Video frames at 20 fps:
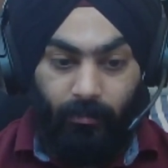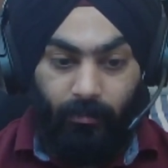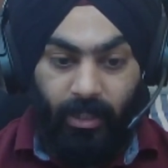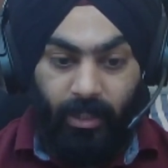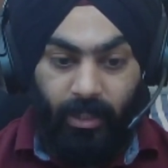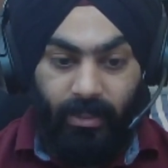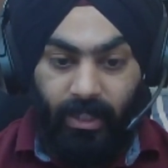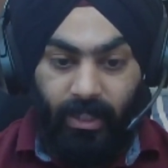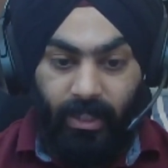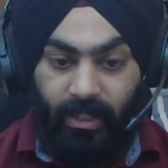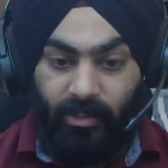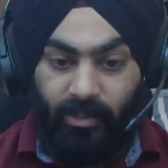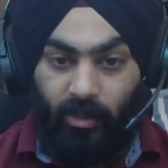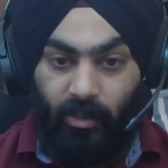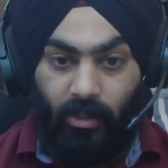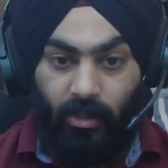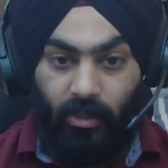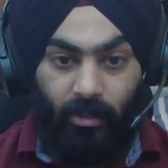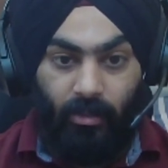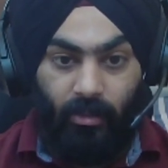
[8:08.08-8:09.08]
PCS
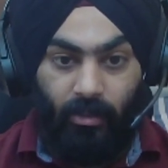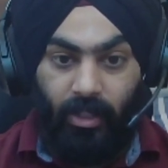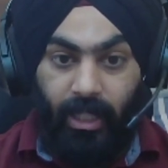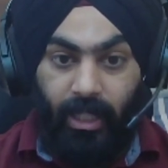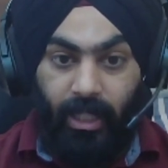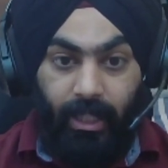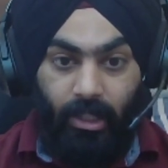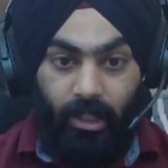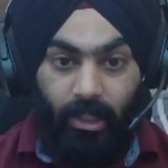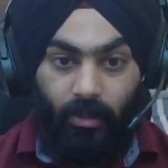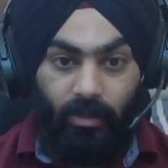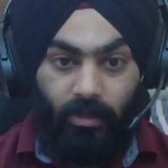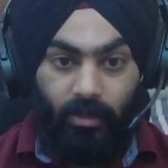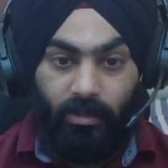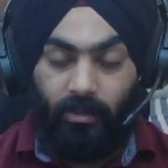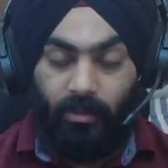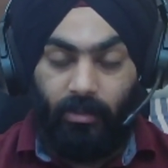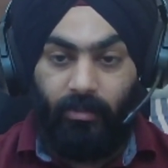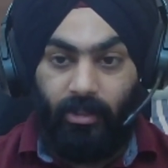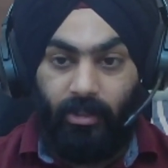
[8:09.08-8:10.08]
or GATE or
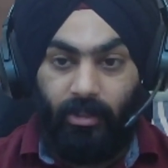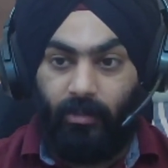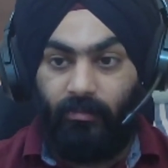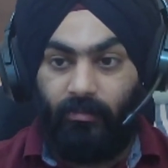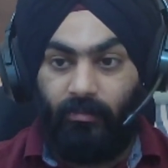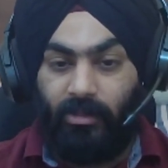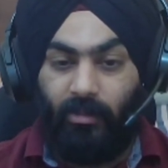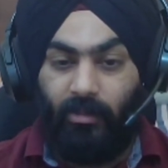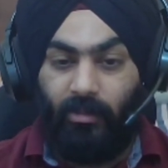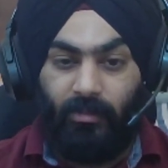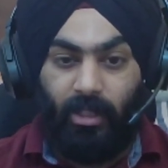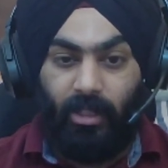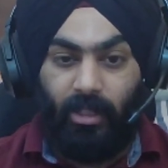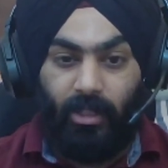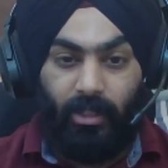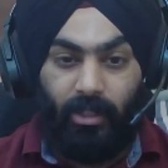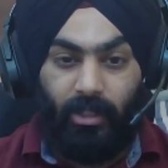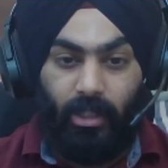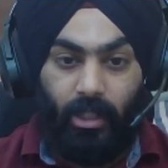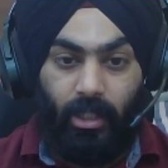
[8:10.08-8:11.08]
something
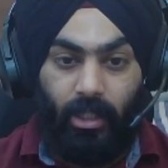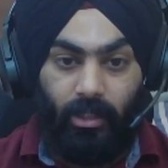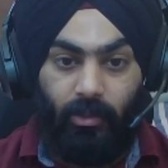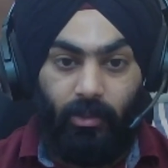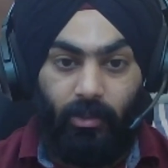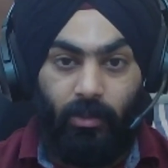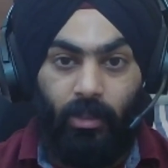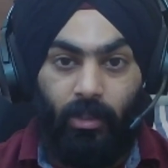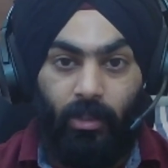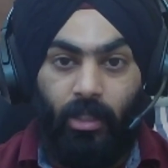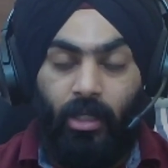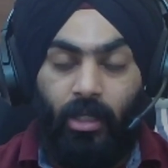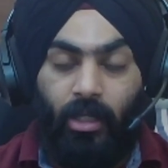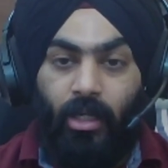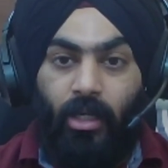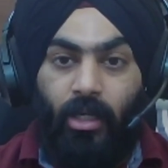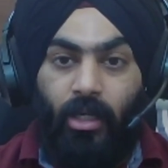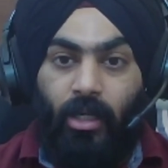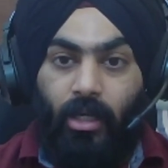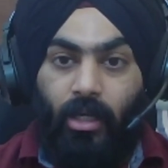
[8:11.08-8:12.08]
like that.
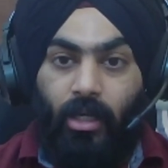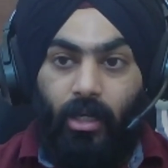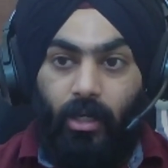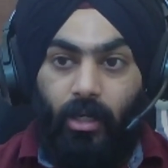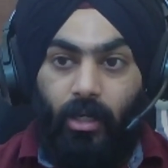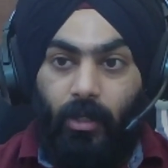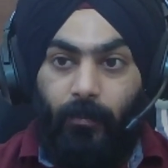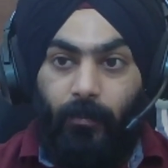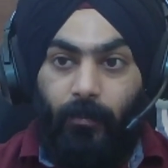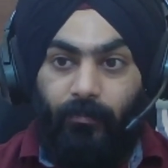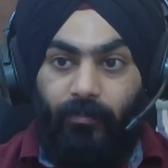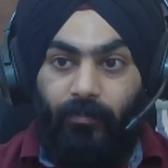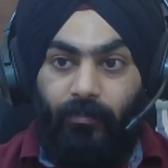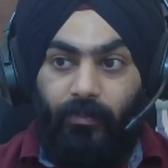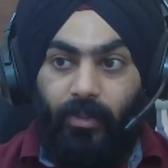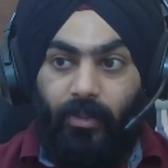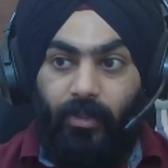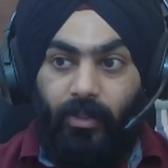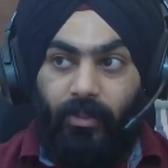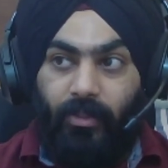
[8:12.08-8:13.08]
Um,
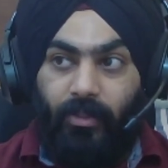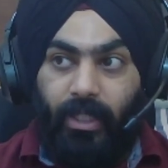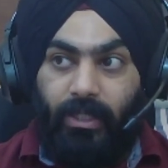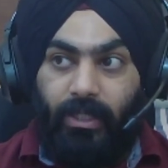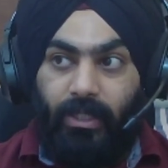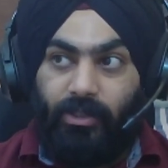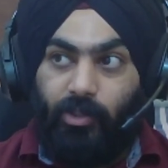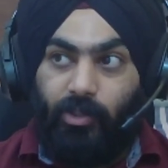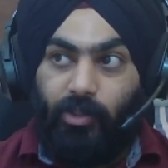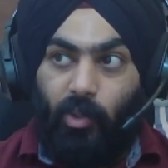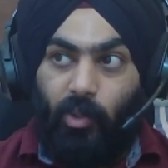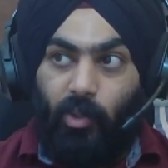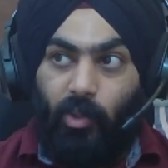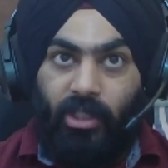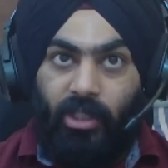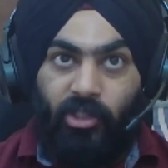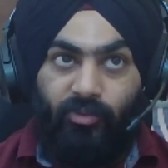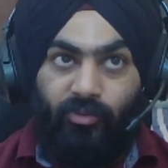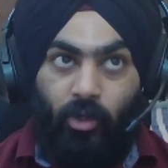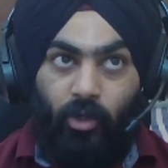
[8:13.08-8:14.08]
there's no
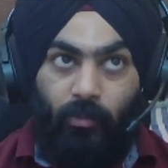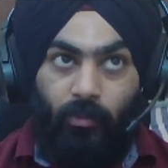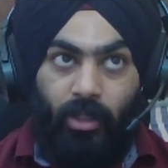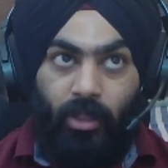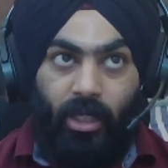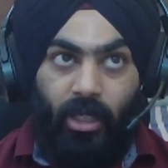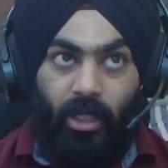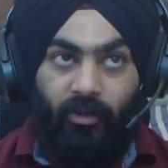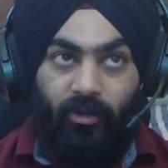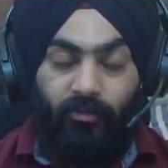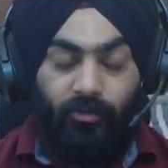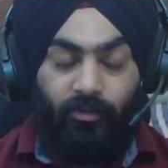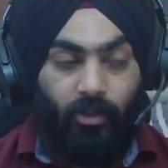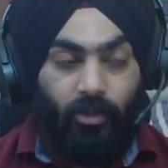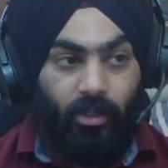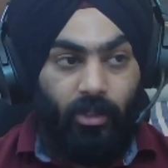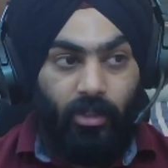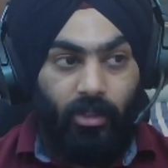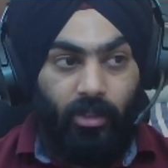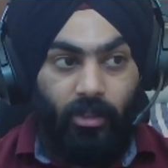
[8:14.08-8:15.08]
such formula
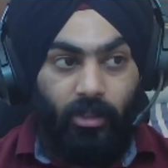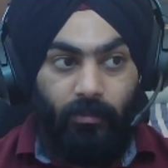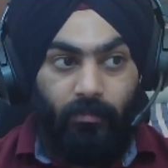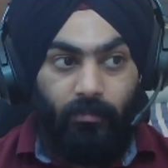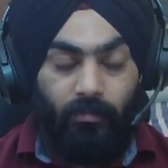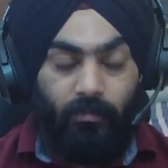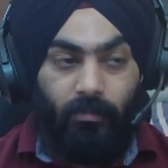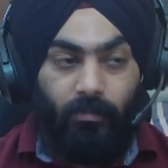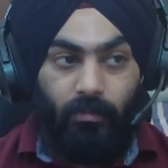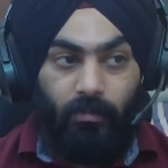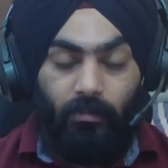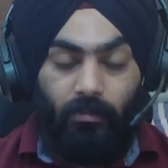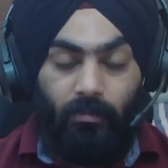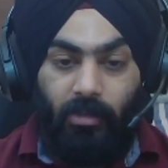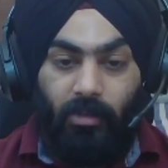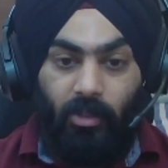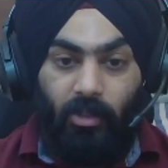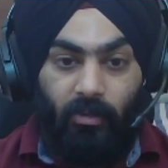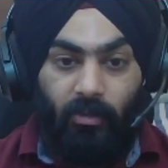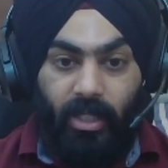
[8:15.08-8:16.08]
for
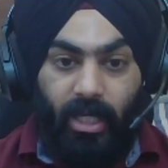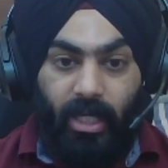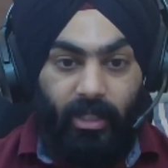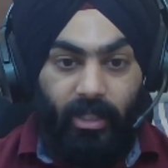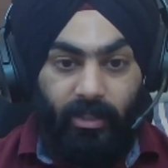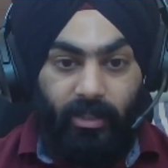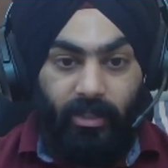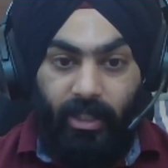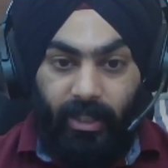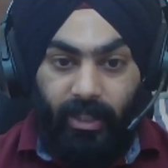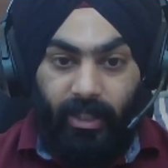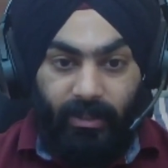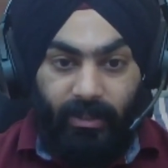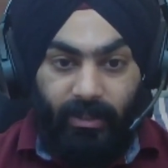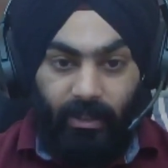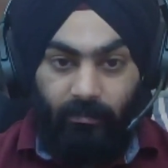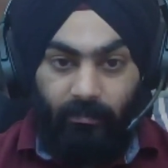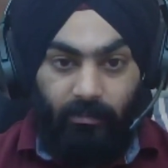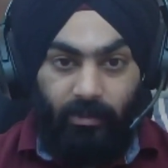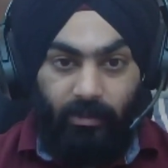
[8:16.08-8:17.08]
cracking that
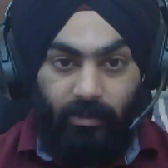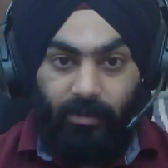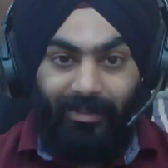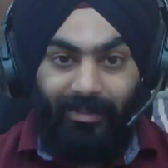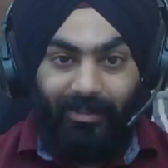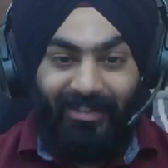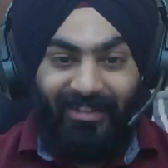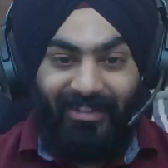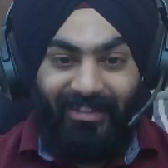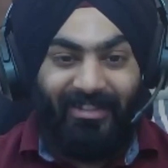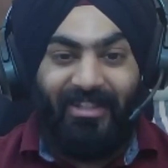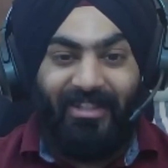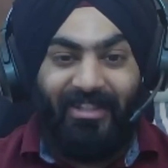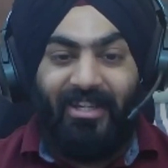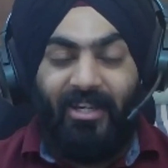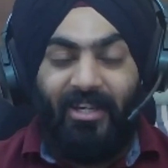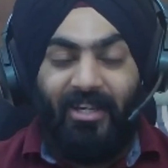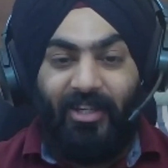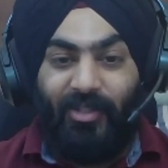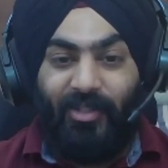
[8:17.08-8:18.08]
exam.
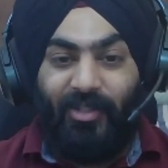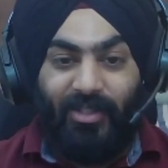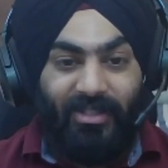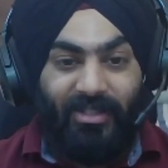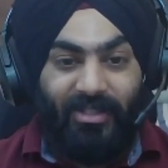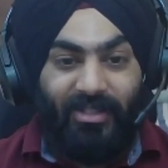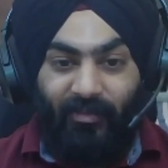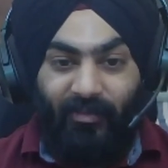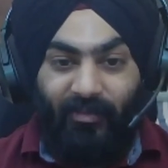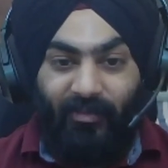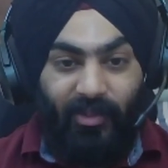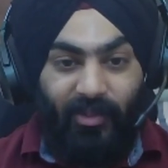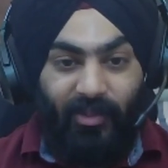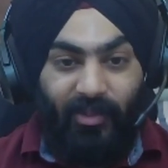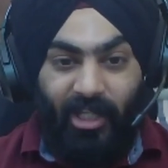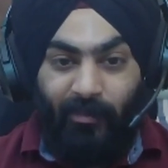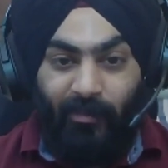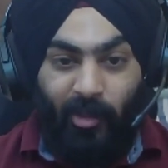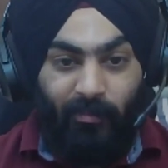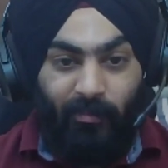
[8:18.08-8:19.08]
You just have to
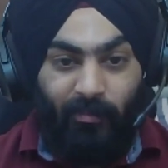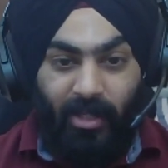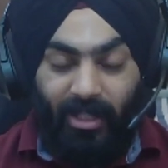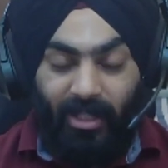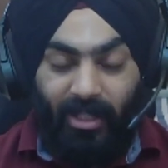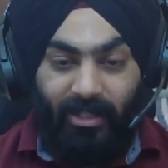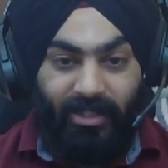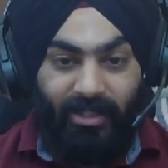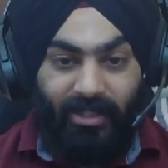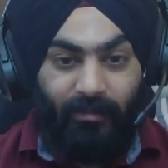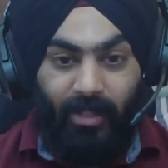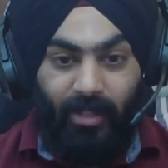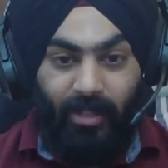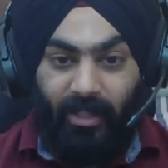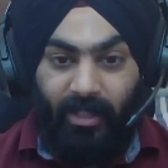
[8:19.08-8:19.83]
keep on practicing,